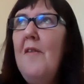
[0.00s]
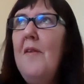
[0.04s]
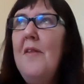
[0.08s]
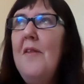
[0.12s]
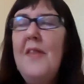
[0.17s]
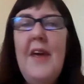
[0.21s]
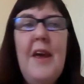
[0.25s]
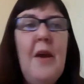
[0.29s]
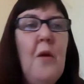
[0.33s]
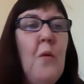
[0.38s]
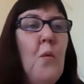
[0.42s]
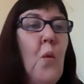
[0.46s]

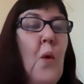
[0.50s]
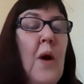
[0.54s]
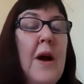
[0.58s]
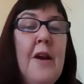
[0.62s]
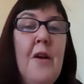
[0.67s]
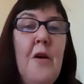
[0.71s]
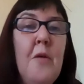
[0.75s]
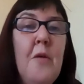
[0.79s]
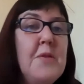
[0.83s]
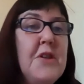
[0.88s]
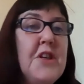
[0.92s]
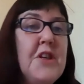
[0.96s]
think one
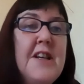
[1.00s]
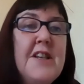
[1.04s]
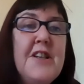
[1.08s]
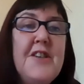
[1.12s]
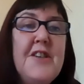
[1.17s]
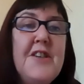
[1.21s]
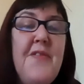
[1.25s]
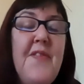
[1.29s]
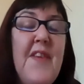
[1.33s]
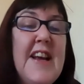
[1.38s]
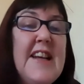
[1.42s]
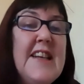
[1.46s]
option
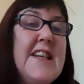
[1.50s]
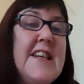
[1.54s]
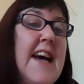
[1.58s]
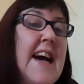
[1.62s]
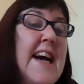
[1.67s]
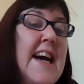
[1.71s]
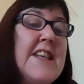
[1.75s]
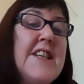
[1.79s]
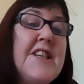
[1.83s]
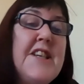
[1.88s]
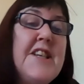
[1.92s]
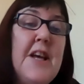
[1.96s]
is a
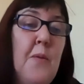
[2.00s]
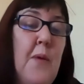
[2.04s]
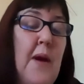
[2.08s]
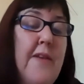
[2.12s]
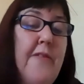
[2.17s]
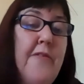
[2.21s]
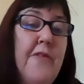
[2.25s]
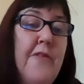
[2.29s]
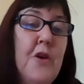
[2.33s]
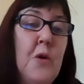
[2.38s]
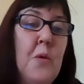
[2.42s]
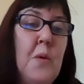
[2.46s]
fantastic way
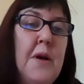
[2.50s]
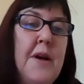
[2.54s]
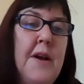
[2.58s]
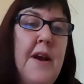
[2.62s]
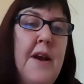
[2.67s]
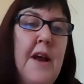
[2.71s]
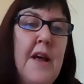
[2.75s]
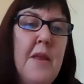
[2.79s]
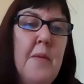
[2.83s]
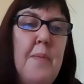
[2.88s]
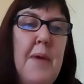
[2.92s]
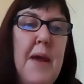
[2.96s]
forward, and
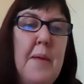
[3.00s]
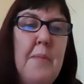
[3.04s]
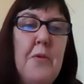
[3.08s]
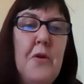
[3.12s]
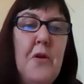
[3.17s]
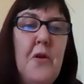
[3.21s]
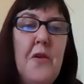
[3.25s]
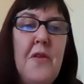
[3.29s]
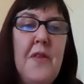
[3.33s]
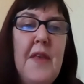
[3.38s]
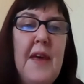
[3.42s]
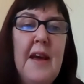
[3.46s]
other people
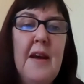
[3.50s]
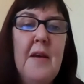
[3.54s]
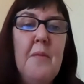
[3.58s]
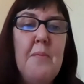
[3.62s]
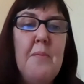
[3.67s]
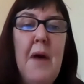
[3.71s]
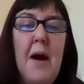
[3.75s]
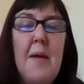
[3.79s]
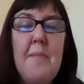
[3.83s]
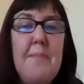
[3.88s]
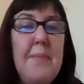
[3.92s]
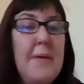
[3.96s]
who think it
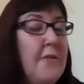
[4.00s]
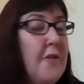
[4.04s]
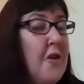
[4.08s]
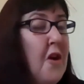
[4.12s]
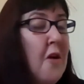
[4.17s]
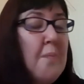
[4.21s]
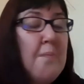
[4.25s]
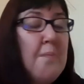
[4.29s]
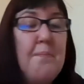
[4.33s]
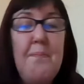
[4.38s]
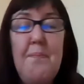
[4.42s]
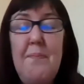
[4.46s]
might be
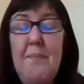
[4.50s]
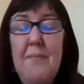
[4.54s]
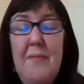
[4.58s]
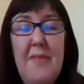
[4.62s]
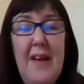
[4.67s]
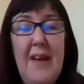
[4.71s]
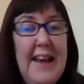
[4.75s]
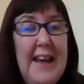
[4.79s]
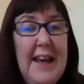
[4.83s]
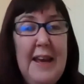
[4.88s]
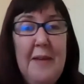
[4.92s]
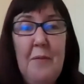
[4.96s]
not,
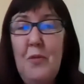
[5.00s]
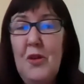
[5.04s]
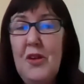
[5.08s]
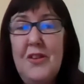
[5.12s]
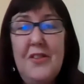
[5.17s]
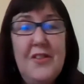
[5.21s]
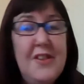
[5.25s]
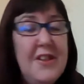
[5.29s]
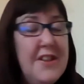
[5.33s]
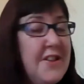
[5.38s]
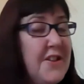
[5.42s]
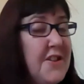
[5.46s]
it
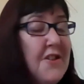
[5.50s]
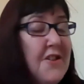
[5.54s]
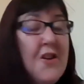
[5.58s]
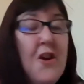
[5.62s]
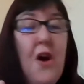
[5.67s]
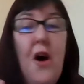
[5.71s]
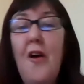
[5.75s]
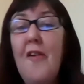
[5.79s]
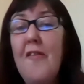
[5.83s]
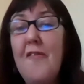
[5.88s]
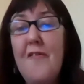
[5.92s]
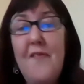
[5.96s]
would just
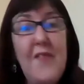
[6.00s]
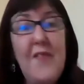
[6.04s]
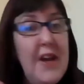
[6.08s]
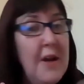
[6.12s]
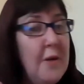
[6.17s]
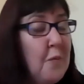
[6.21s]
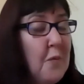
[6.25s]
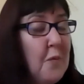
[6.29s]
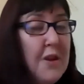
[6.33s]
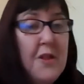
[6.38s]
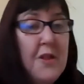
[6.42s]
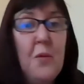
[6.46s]
not
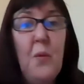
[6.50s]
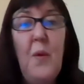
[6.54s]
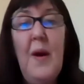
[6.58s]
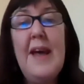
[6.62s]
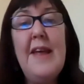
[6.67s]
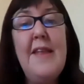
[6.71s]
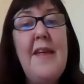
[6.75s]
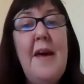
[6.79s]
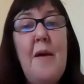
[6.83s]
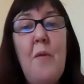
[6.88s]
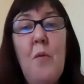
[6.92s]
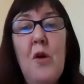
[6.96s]
fit with the way
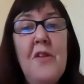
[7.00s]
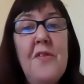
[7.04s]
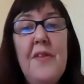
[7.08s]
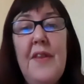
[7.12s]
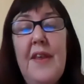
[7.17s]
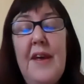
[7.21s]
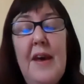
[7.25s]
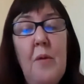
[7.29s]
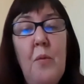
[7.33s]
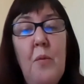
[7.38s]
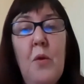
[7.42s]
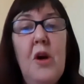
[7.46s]
they want
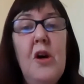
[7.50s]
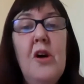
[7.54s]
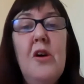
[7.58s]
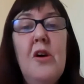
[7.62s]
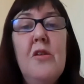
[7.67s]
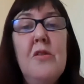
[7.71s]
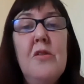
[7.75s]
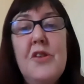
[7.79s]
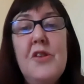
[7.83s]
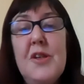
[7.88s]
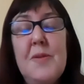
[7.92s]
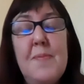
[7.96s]
their
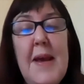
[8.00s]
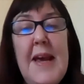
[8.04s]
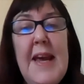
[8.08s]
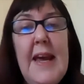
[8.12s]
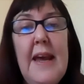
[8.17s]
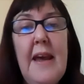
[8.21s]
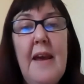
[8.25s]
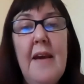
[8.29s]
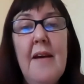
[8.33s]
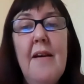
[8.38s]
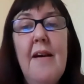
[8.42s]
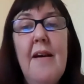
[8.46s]
world to
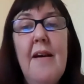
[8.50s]
be.